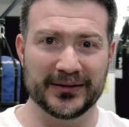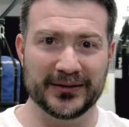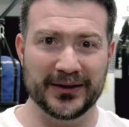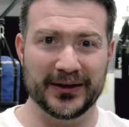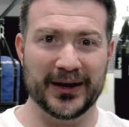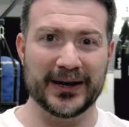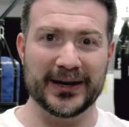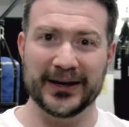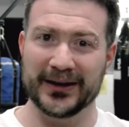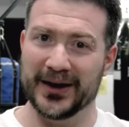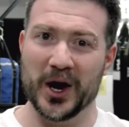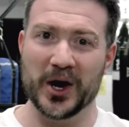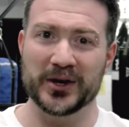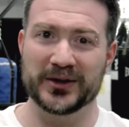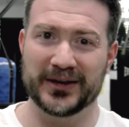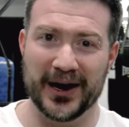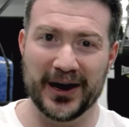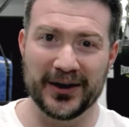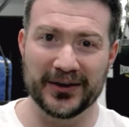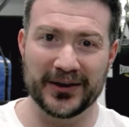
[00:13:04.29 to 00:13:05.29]
Did I get
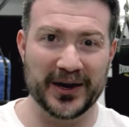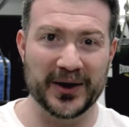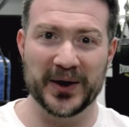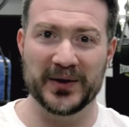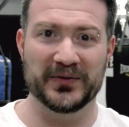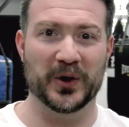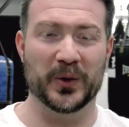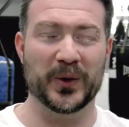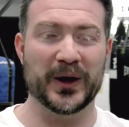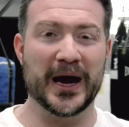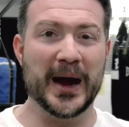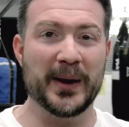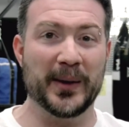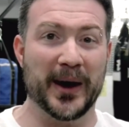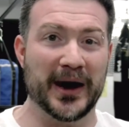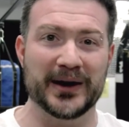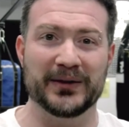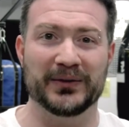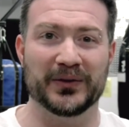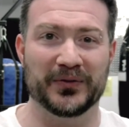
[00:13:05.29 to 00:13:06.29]
knocked out? I don't even know what
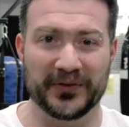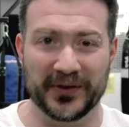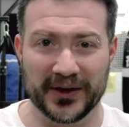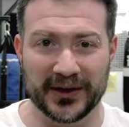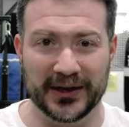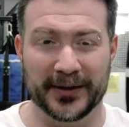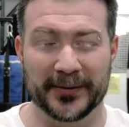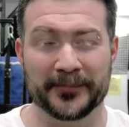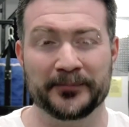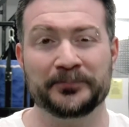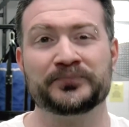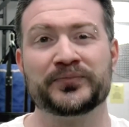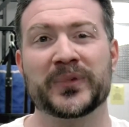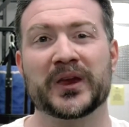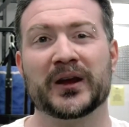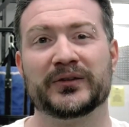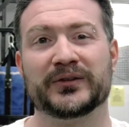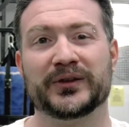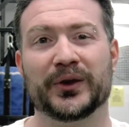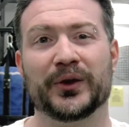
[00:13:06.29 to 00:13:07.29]
happened. I didn't even feel it.
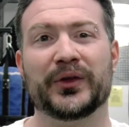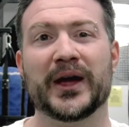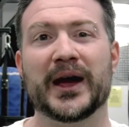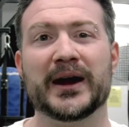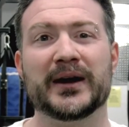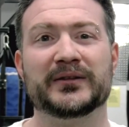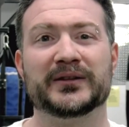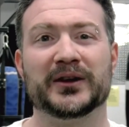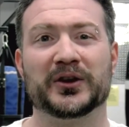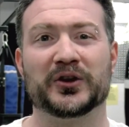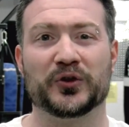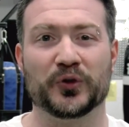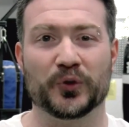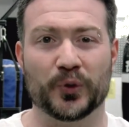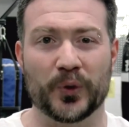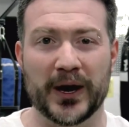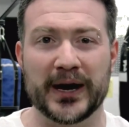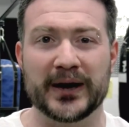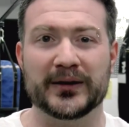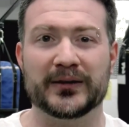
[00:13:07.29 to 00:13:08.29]
So that is a
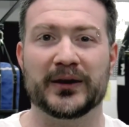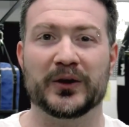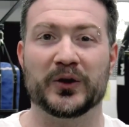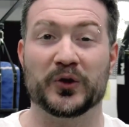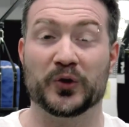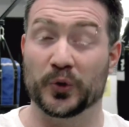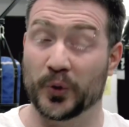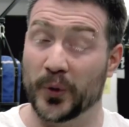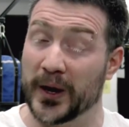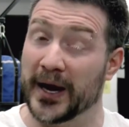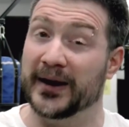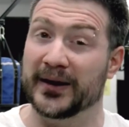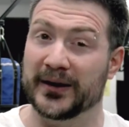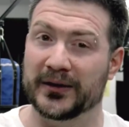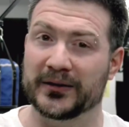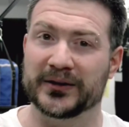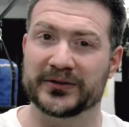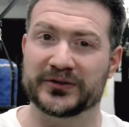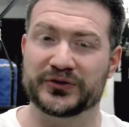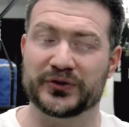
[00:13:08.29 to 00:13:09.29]
great, great
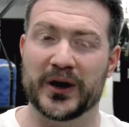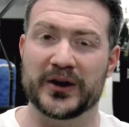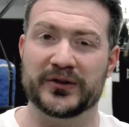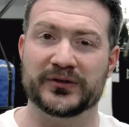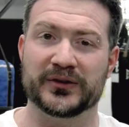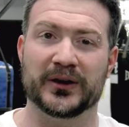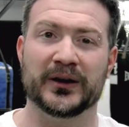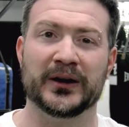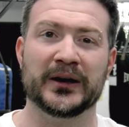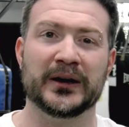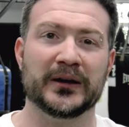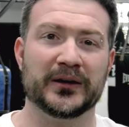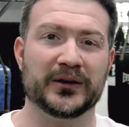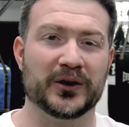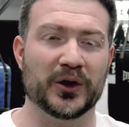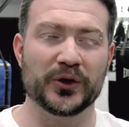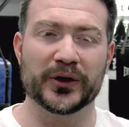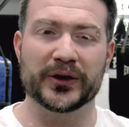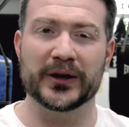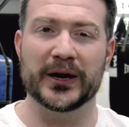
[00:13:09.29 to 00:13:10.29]
illustration.
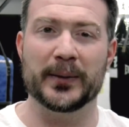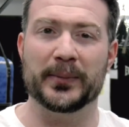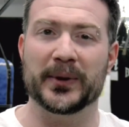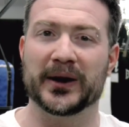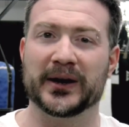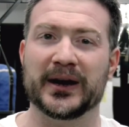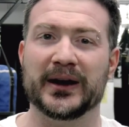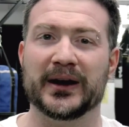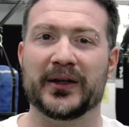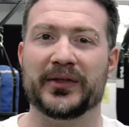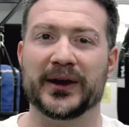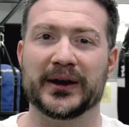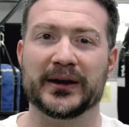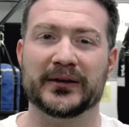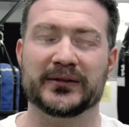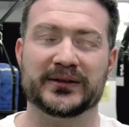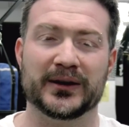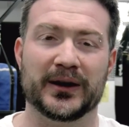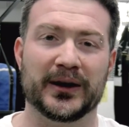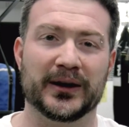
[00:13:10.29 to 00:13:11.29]
Go look it up. Again, I think
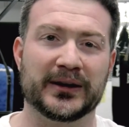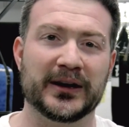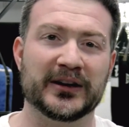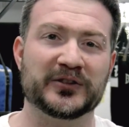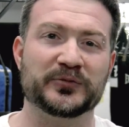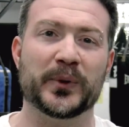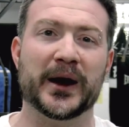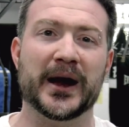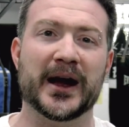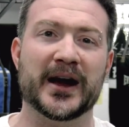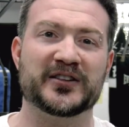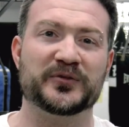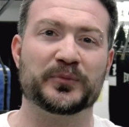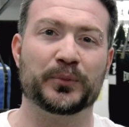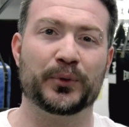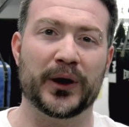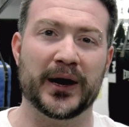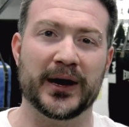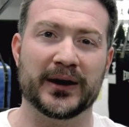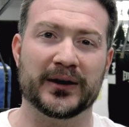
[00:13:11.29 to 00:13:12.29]
it's Kiss My Ass
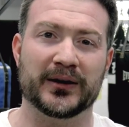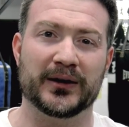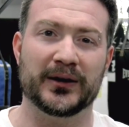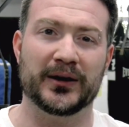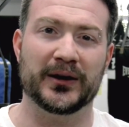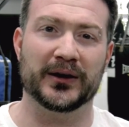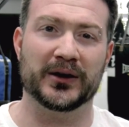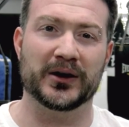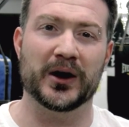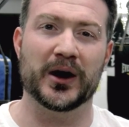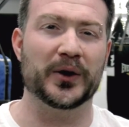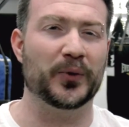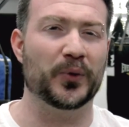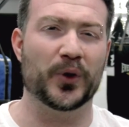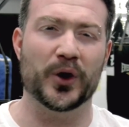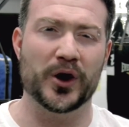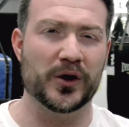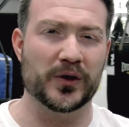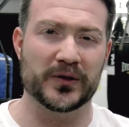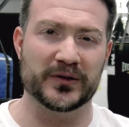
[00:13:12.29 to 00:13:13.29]
Prank Gone
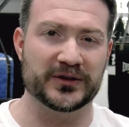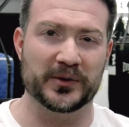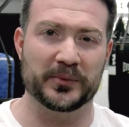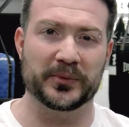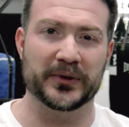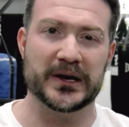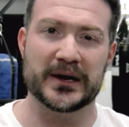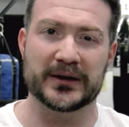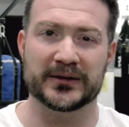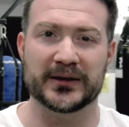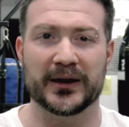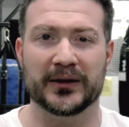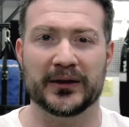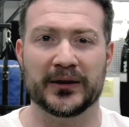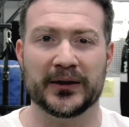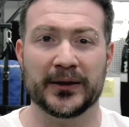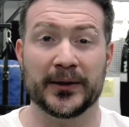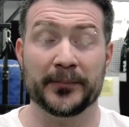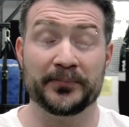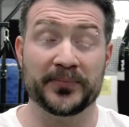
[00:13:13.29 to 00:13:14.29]
Wrong or something like that.
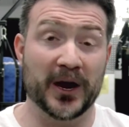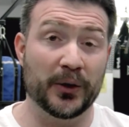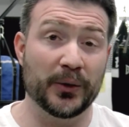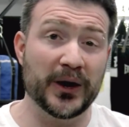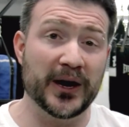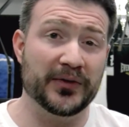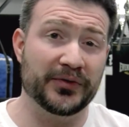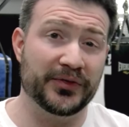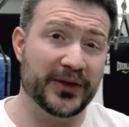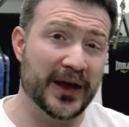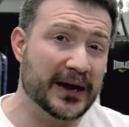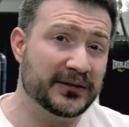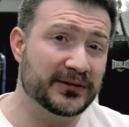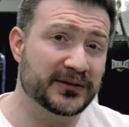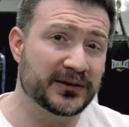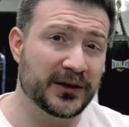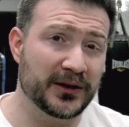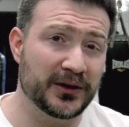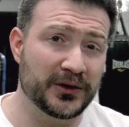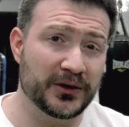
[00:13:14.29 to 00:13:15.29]
All right, that's
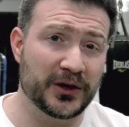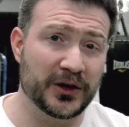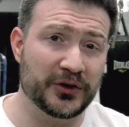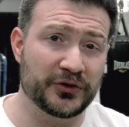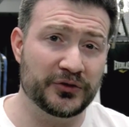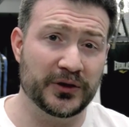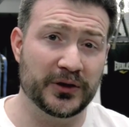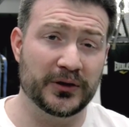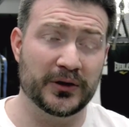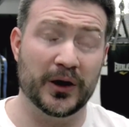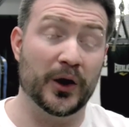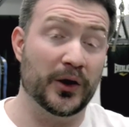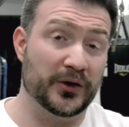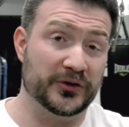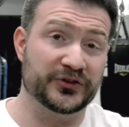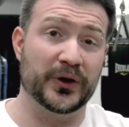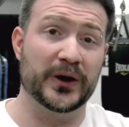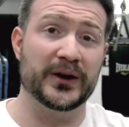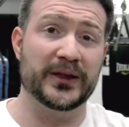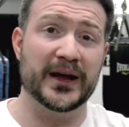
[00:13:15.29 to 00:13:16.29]

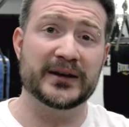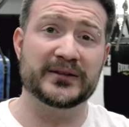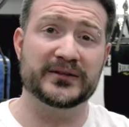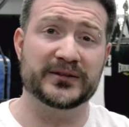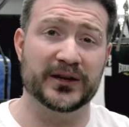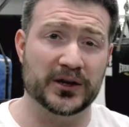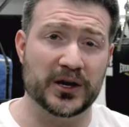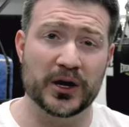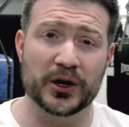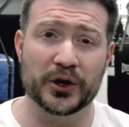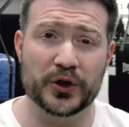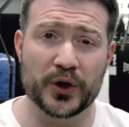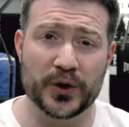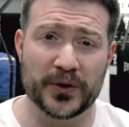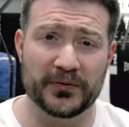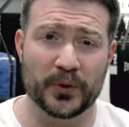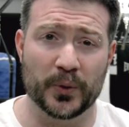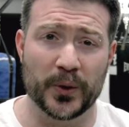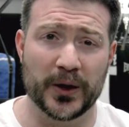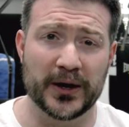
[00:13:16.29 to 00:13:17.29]
that's the color code
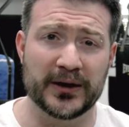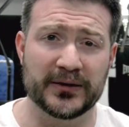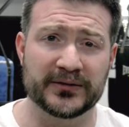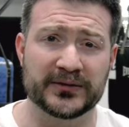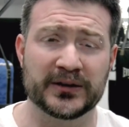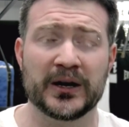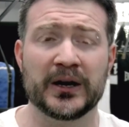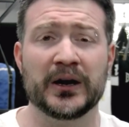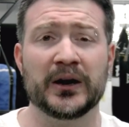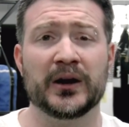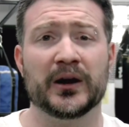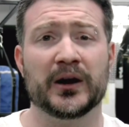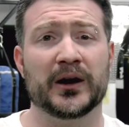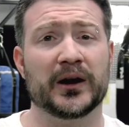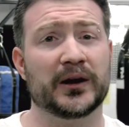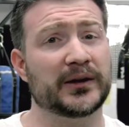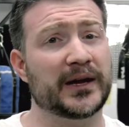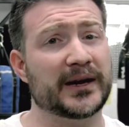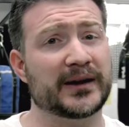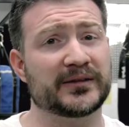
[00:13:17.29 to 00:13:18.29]
of awareness.
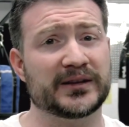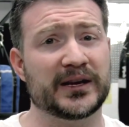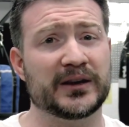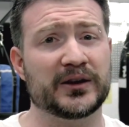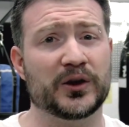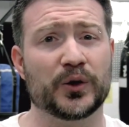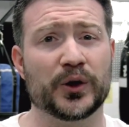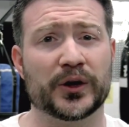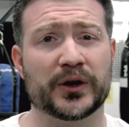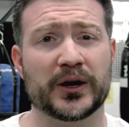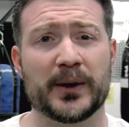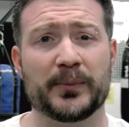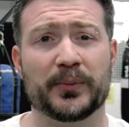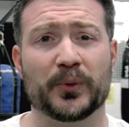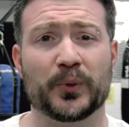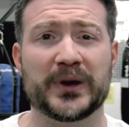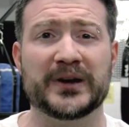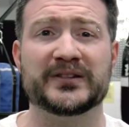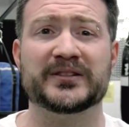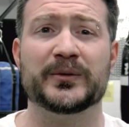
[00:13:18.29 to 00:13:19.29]
Like I said, go look it up.
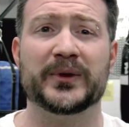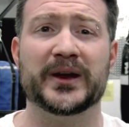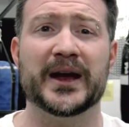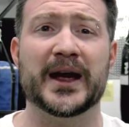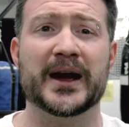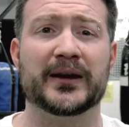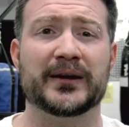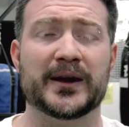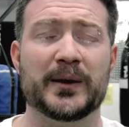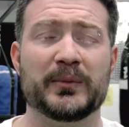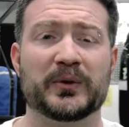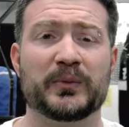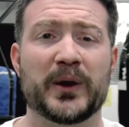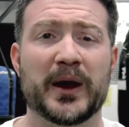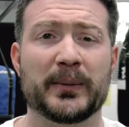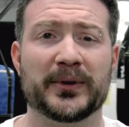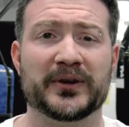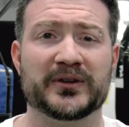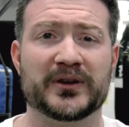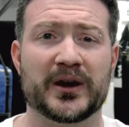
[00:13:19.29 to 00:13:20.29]
Read some of the academic
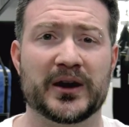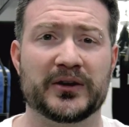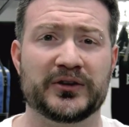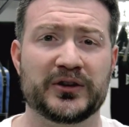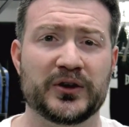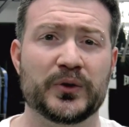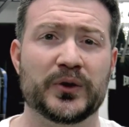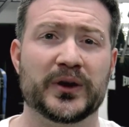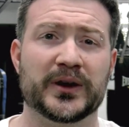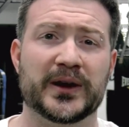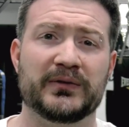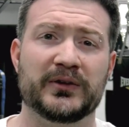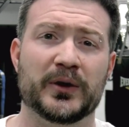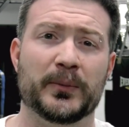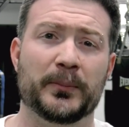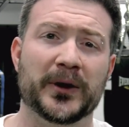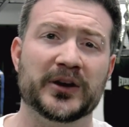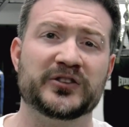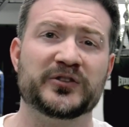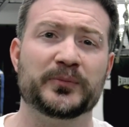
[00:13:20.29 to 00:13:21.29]
papers on it too to give you a
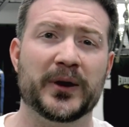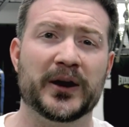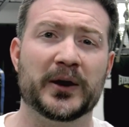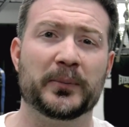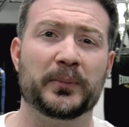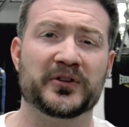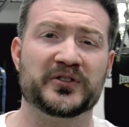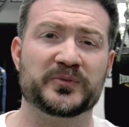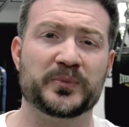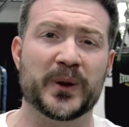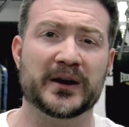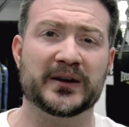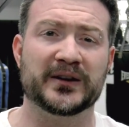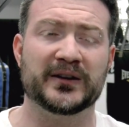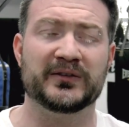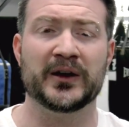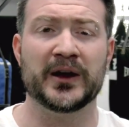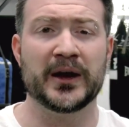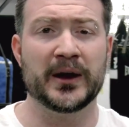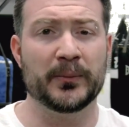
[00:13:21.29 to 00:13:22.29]
much better
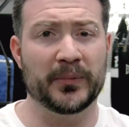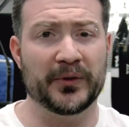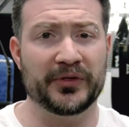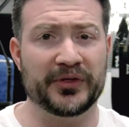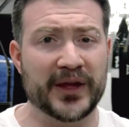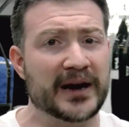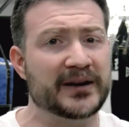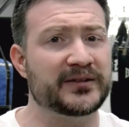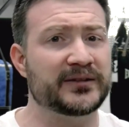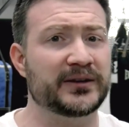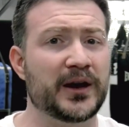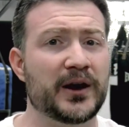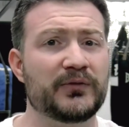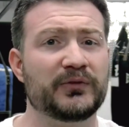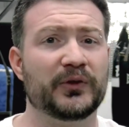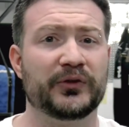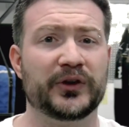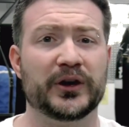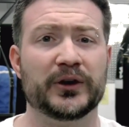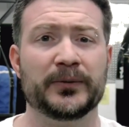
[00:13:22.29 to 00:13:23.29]
perspective. But that's the
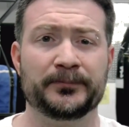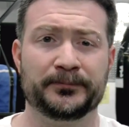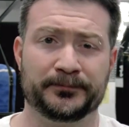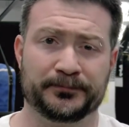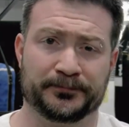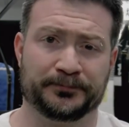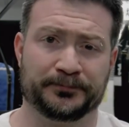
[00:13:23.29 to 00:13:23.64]
overview.